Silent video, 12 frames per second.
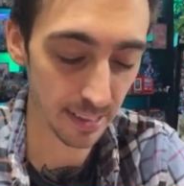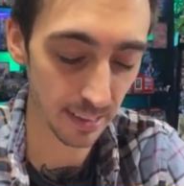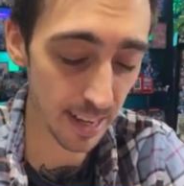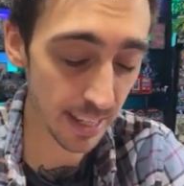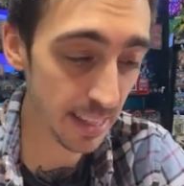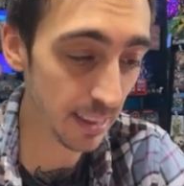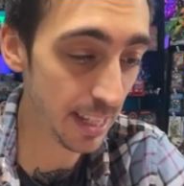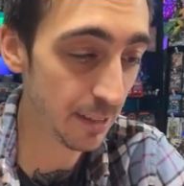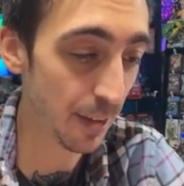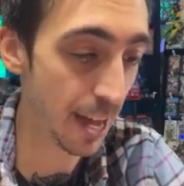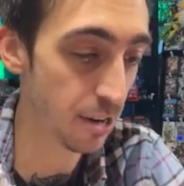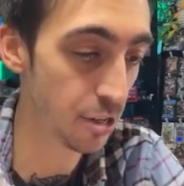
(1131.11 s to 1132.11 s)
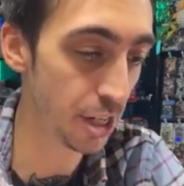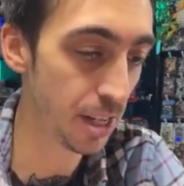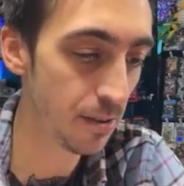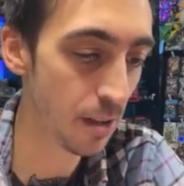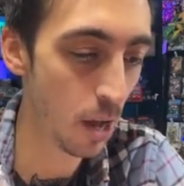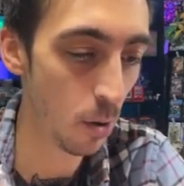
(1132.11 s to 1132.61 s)
Lucky Leaf Energy,
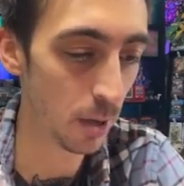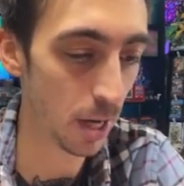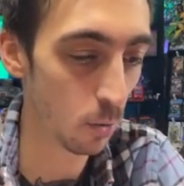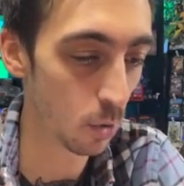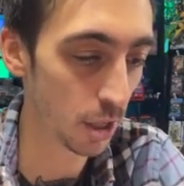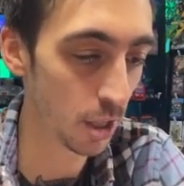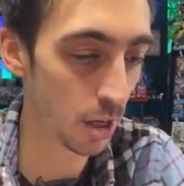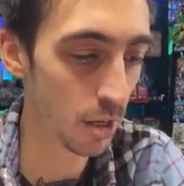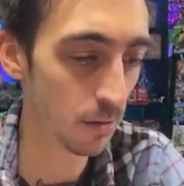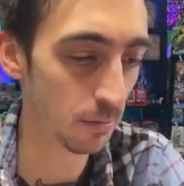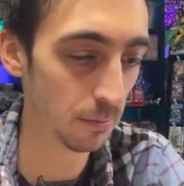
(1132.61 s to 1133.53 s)
we got Worker,